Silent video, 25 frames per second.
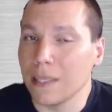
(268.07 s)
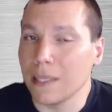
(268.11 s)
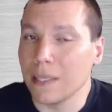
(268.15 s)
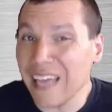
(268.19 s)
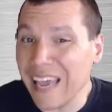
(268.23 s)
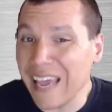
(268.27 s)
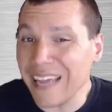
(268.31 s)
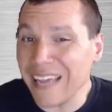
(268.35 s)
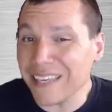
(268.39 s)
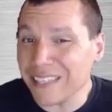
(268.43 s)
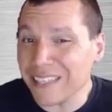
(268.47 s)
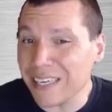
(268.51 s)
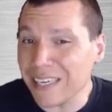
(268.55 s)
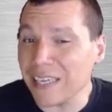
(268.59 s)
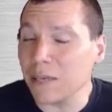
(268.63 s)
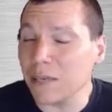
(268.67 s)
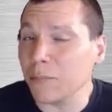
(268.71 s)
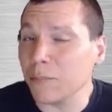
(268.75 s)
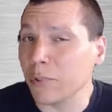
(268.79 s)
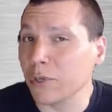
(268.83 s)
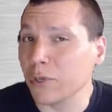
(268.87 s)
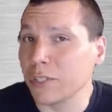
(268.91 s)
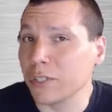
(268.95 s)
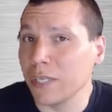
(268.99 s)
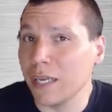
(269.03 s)
That's an
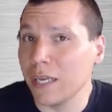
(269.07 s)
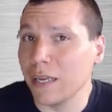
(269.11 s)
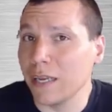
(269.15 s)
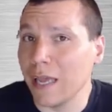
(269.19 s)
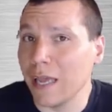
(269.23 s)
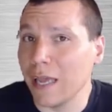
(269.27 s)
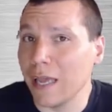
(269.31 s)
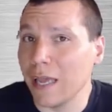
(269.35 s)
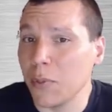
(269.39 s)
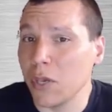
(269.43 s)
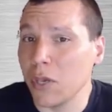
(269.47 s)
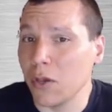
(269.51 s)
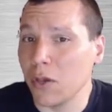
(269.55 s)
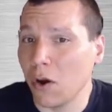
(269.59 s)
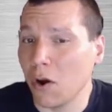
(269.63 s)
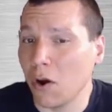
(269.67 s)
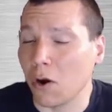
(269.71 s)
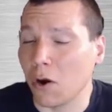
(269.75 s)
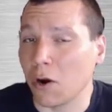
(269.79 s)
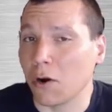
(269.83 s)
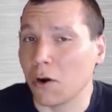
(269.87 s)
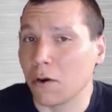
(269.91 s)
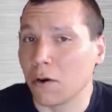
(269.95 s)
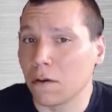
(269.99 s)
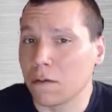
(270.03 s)
18%
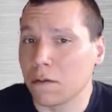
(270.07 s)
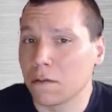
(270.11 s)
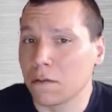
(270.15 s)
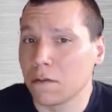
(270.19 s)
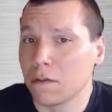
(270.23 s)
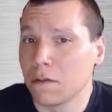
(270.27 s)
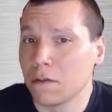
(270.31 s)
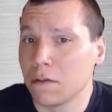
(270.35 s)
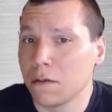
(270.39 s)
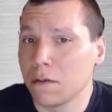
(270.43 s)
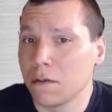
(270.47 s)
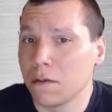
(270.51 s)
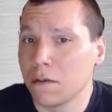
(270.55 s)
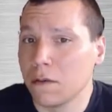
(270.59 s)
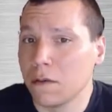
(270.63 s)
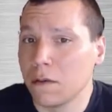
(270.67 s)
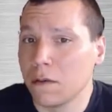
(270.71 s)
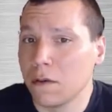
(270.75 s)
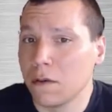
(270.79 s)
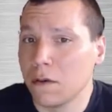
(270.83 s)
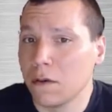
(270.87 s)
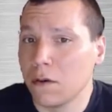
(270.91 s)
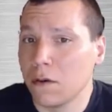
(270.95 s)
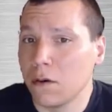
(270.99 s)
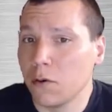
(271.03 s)
APR,
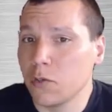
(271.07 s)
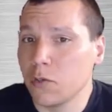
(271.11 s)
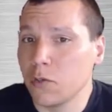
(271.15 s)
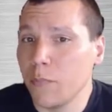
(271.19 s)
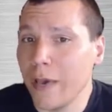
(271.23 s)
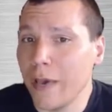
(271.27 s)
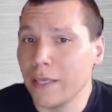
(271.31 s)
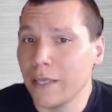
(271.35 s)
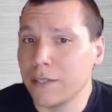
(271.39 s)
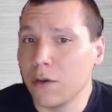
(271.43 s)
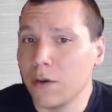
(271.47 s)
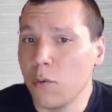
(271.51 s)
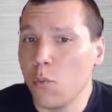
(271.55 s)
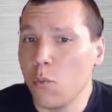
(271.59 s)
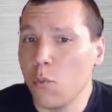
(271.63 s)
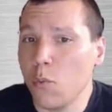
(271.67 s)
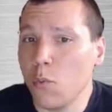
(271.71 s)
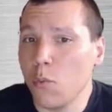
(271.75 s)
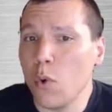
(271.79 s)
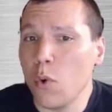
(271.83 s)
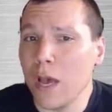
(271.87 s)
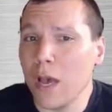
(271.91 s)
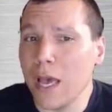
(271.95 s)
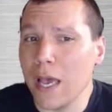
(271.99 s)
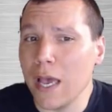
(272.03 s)
which makes it
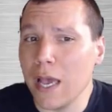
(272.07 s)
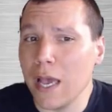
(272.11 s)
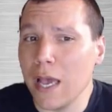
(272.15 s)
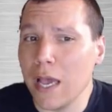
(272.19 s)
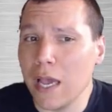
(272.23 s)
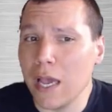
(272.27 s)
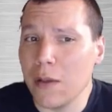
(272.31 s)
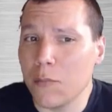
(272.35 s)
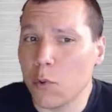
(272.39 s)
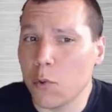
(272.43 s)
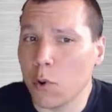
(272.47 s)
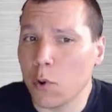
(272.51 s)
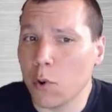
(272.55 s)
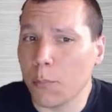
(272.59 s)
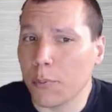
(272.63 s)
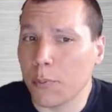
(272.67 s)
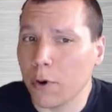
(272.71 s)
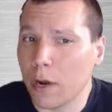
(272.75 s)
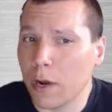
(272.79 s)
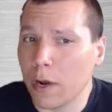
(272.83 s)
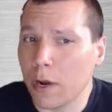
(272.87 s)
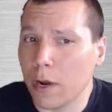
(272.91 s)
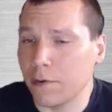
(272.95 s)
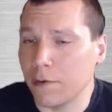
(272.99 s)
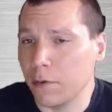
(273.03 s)
way more
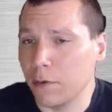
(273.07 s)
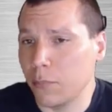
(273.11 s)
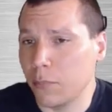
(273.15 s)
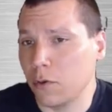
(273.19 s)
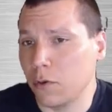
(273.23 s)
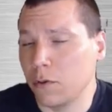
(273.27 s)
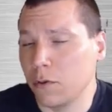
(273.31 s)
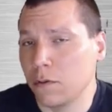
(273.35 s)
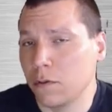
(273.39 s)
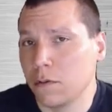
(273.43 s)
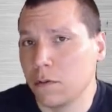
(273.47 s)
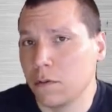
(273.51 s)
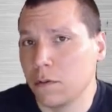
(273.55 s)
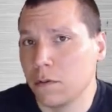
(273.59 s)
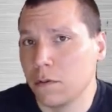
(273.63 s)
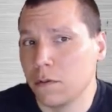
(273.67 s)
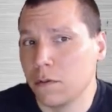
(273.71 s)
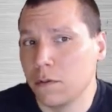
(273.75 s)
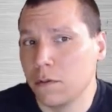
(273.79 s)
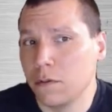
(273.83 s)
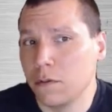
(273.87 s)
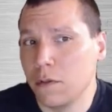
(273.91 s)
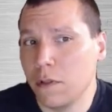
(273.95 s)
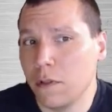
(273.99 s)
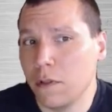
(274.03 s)
profitable
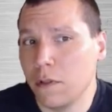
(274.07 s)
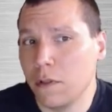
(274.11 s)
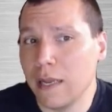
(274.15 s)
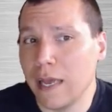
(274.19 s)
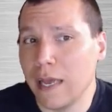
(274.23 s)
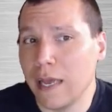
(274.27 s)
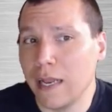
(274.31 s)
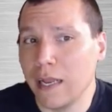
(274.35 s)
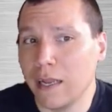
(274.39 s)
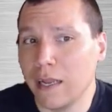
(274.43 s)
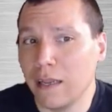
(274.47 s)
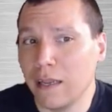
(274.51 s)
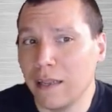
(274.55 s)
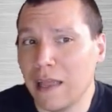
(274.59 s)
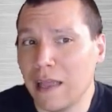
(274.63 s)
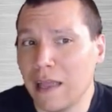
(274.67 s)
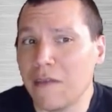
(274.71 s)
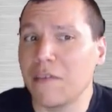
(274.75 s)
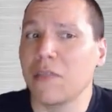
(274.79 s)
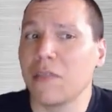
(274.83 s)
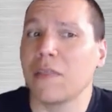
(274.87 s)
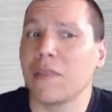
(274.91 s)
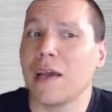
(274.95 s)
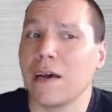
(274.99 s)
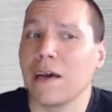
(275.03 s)
than getting
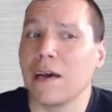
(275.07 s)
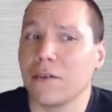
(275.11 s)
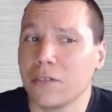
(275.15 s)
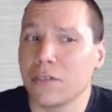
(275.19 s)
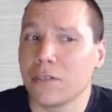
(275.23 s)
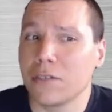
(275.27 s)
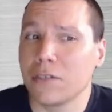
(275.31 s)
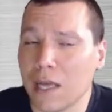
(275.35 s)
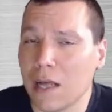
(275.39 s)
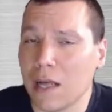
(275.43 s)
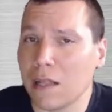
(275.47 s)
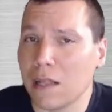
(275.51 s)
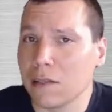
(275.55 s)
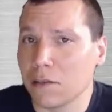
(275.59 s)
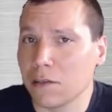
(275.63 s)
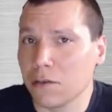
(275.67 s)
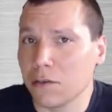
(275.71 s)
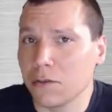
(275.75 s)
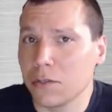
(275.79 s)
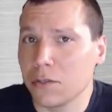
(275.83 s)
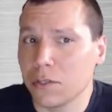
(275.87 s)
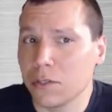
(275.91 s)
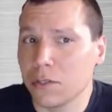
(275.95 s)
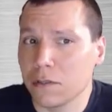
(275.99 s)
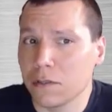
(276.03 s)

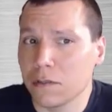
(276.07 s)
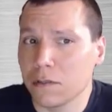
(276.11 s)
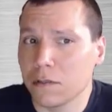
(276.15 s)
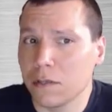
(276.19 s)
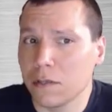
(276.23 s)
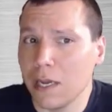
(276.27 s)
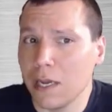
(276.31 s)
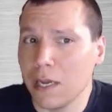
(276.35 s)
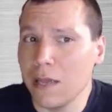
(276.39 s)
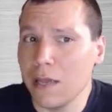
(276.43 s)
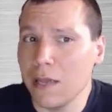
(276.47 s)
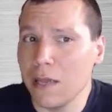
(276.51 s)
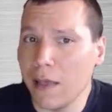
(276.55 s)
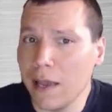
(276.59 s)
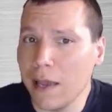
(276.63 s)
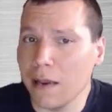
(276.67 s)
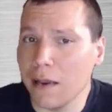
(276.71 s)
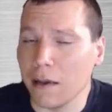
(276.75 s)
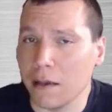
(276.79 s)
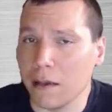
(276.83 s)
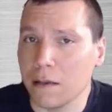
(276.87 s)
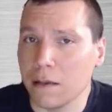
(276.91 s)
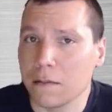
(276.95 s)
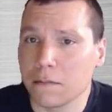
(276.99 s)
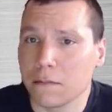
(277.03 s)
$11,000 in
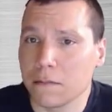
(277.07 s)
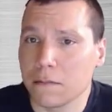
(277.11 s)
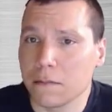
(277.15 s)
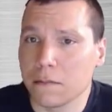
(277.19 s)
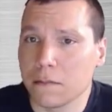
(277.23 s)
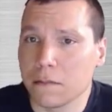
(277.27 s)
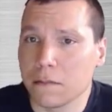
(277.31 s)
Theta.